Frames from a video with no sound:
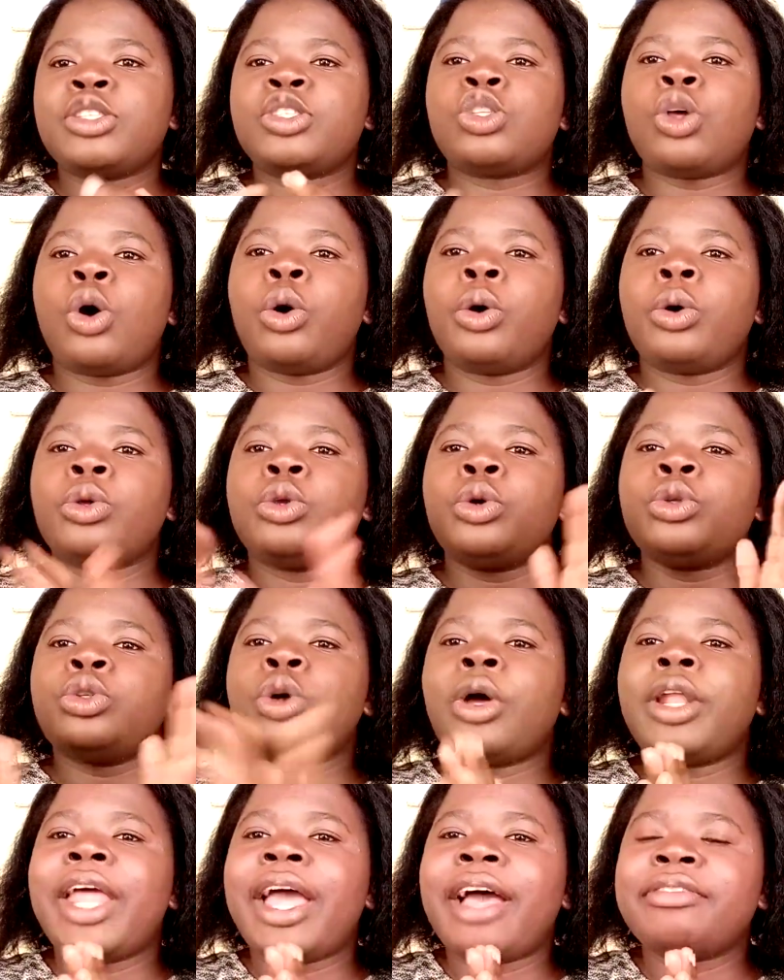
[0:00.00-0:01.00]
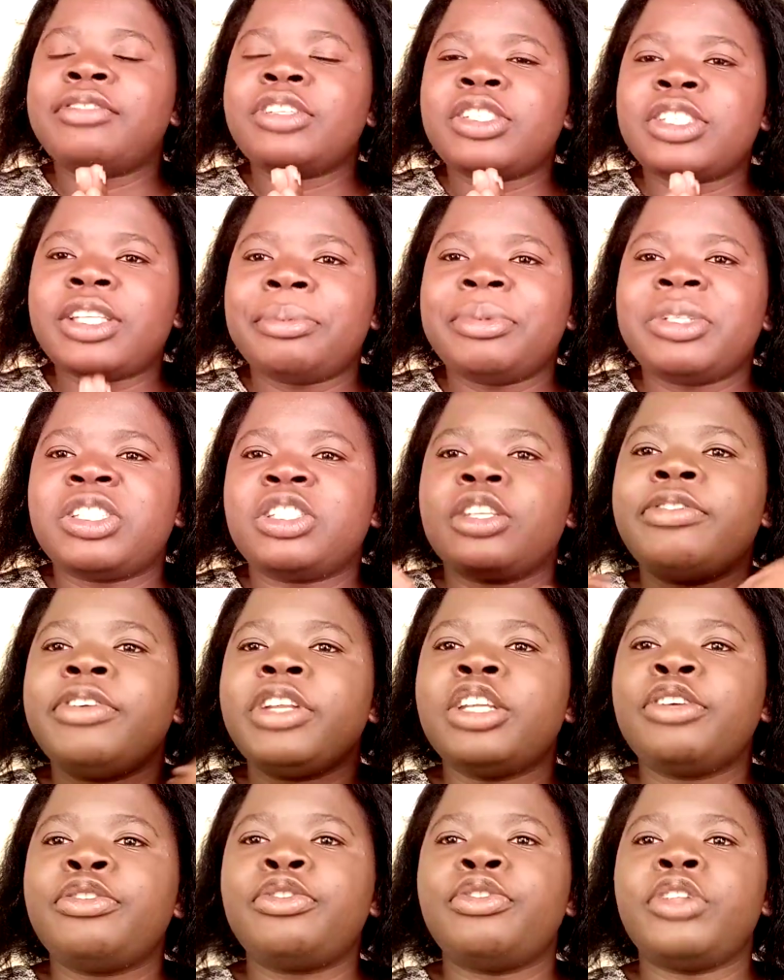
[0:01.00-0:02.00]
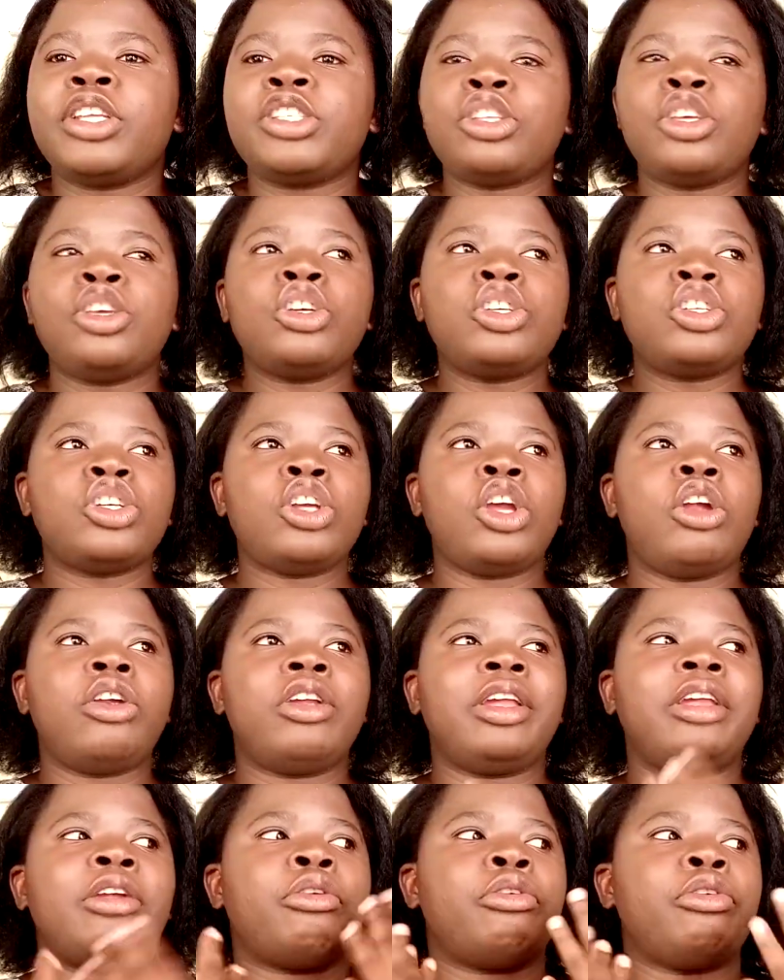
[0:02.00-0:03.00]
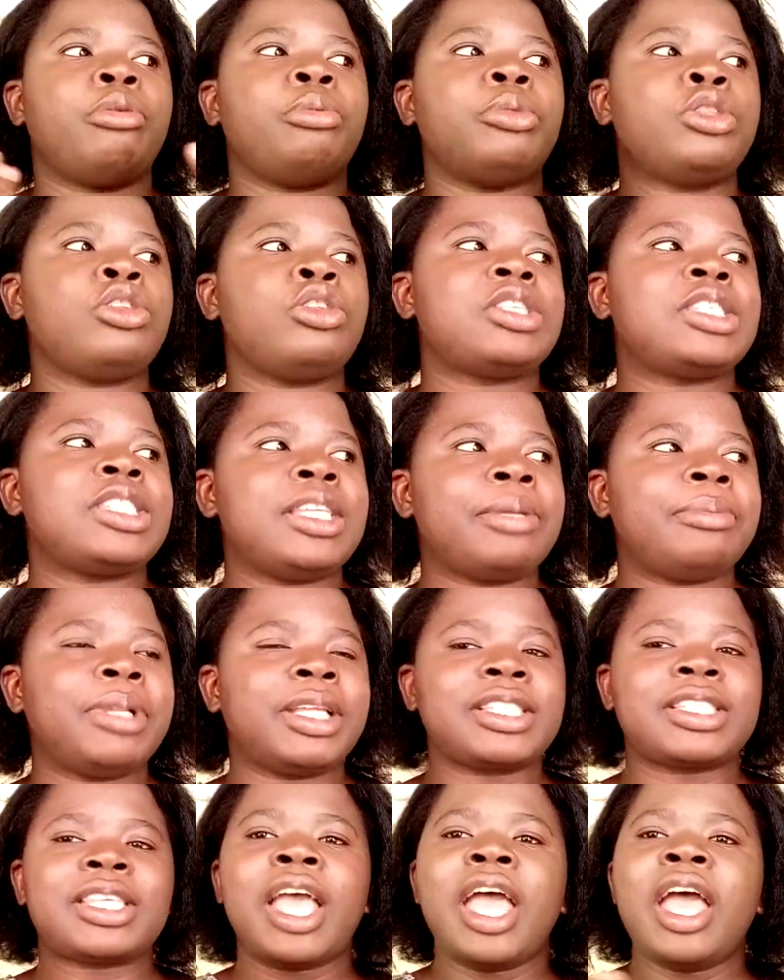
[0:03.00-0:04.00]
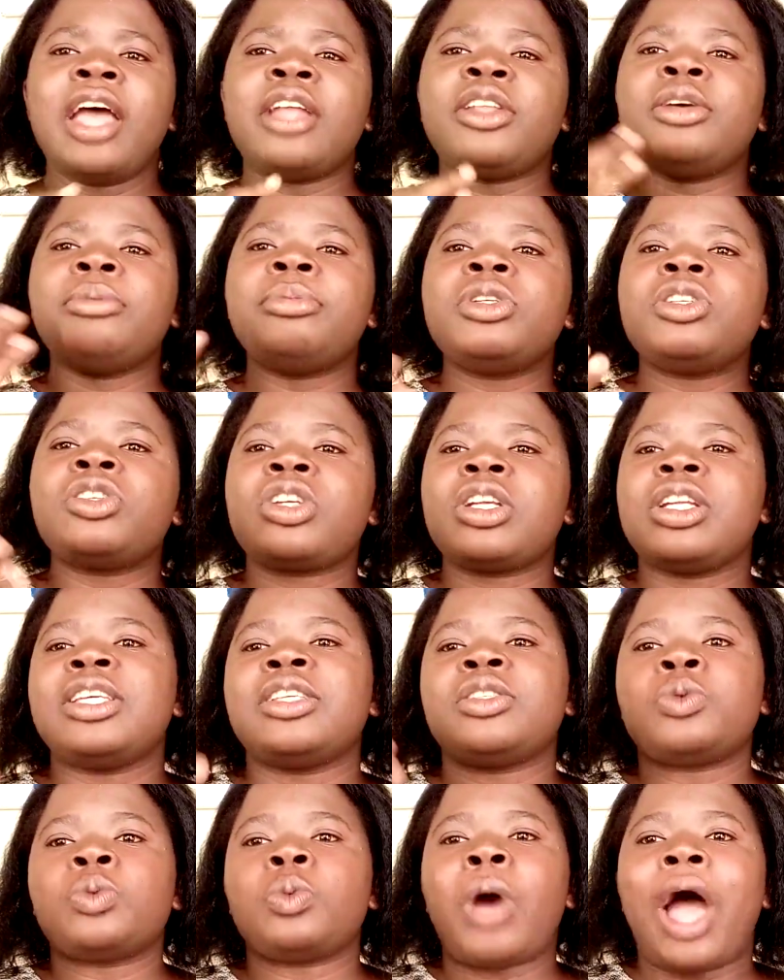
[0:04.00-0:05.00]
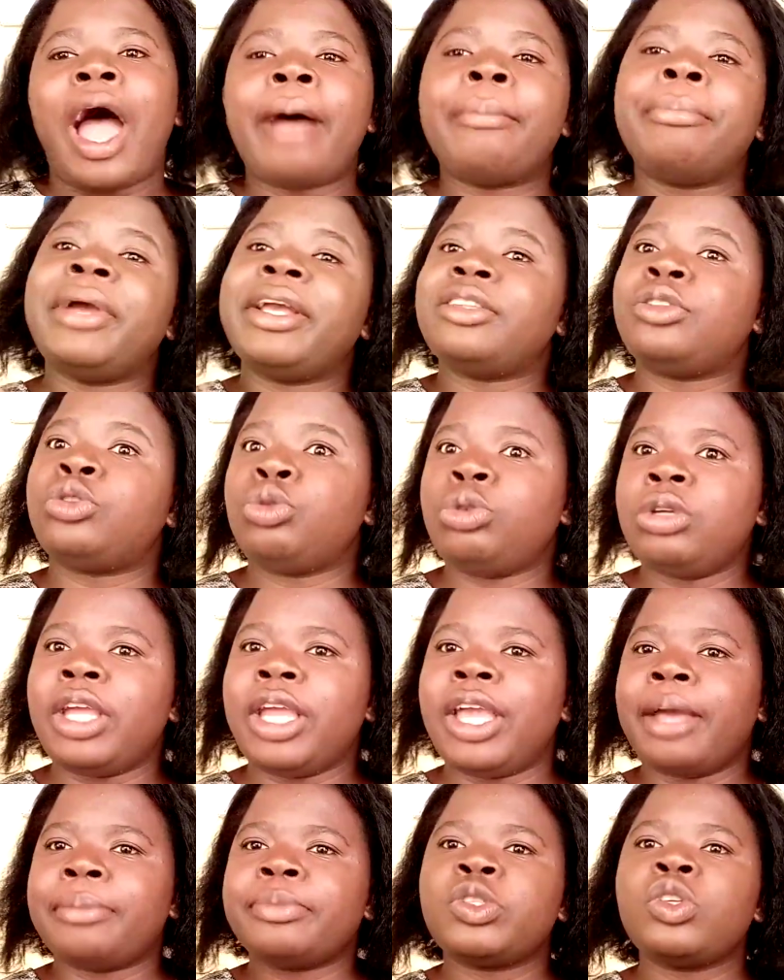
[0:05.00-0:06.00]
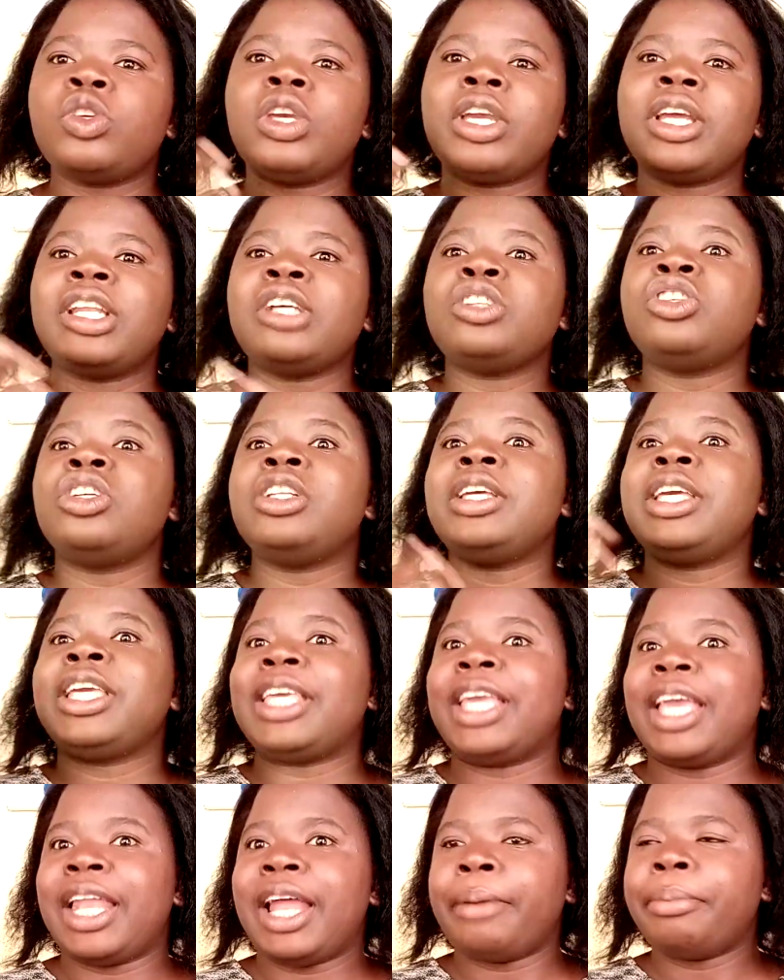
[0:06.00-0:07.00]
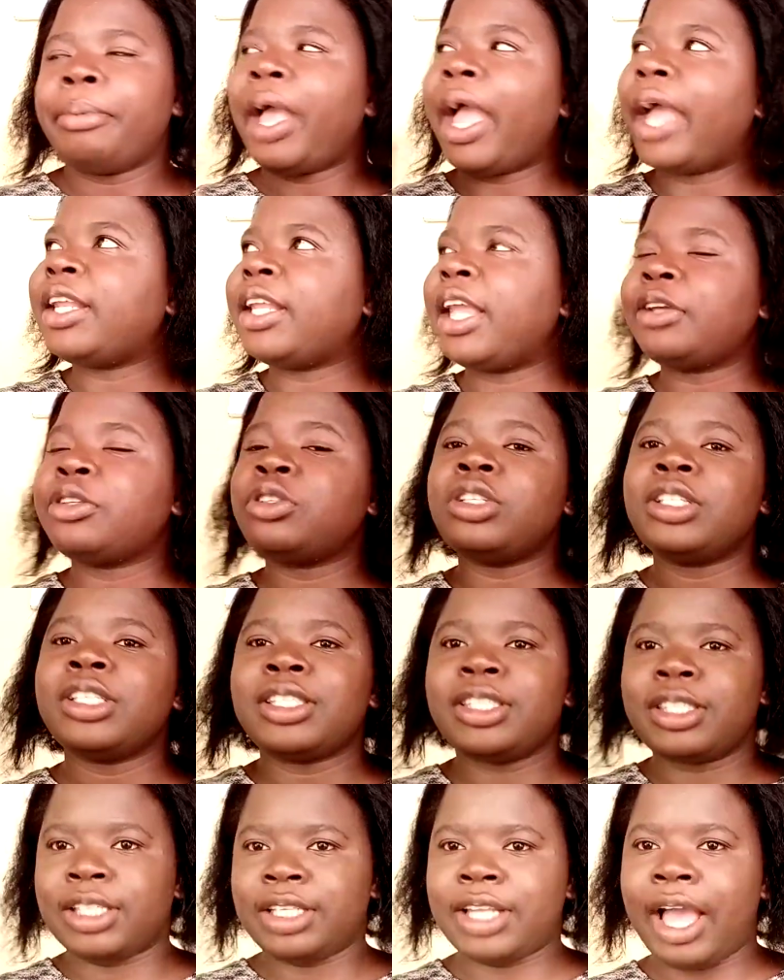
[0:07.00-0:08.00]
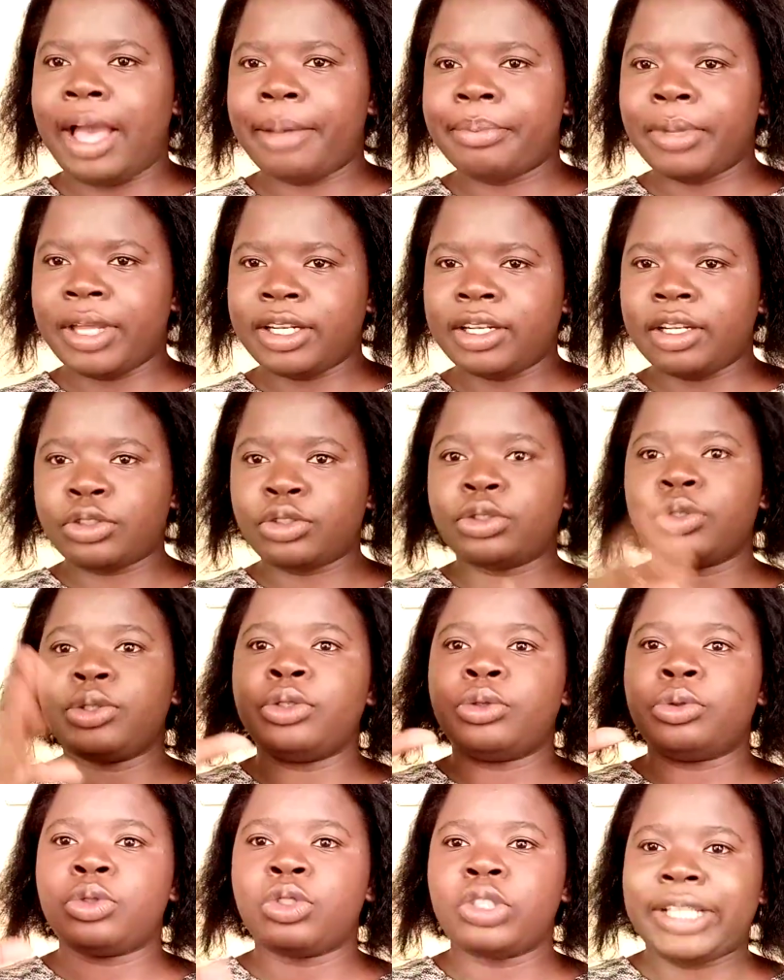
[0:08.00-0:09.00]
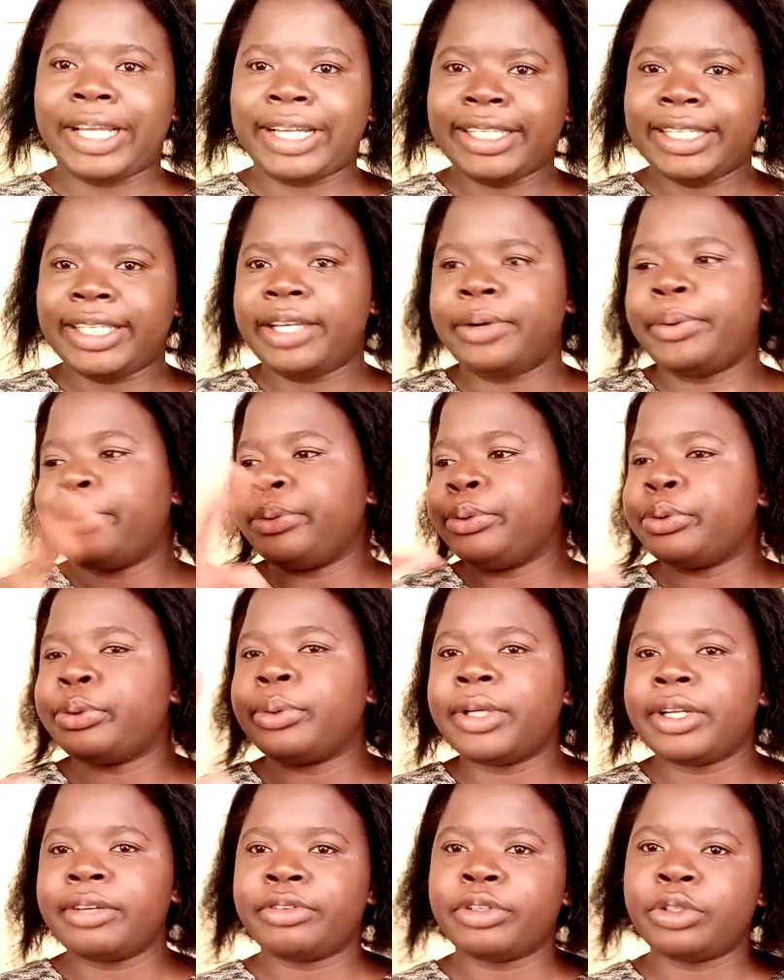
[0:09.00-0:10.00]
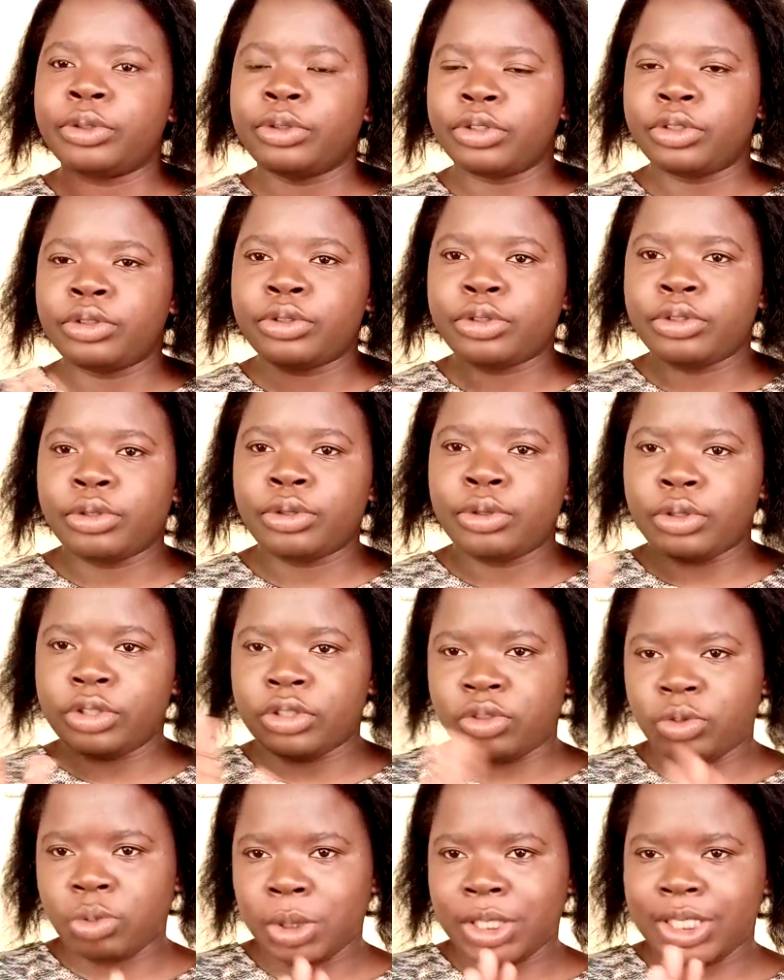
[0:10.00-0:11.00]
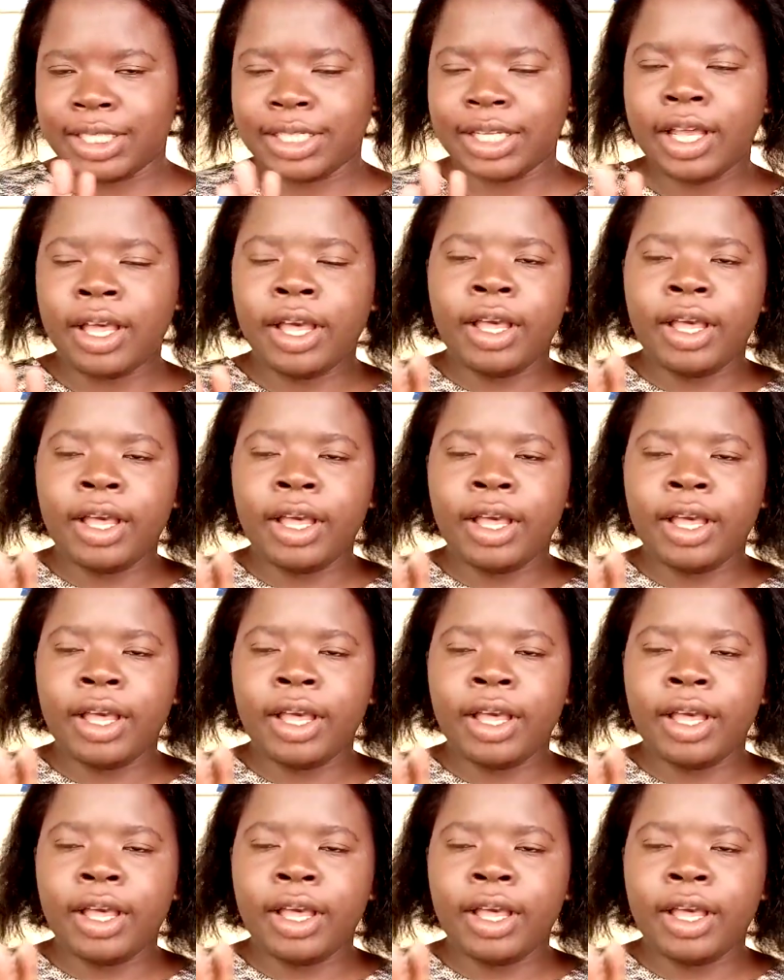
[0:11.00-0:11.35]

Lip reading: So you don't have disturbances. Even if, let's say, you're sharing a room with your siblings, nobody really is up at 3 a.m. so you can actually get up and actually sit up and actually study or do whatever you need to do and read